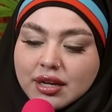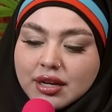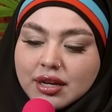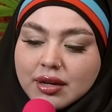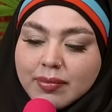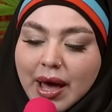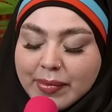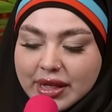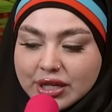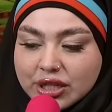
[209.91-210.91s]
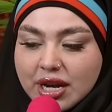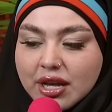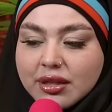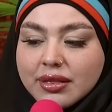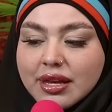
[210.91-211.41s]
uh, population
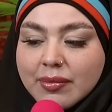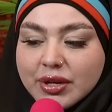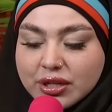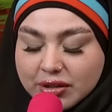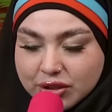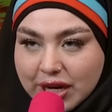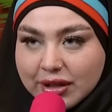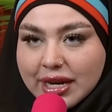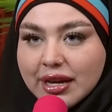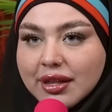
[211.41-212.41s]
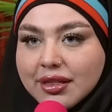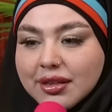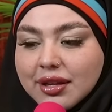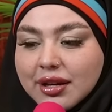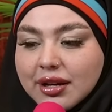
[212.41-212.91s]
health and maternal child health.
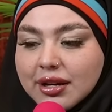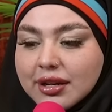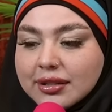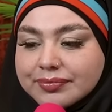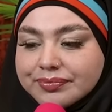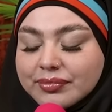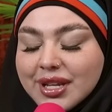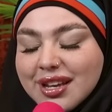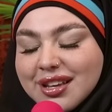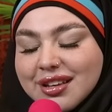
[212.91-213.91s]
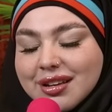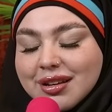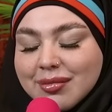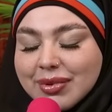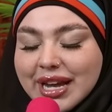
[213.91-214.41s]
Um,
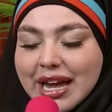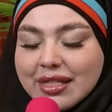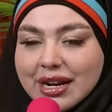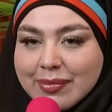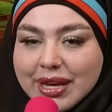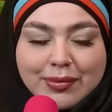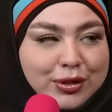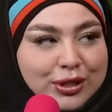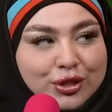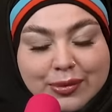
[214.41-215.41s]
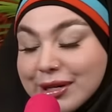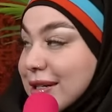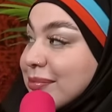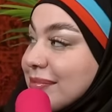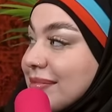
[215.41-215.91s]
but yeah, then I became a Twitch streamer.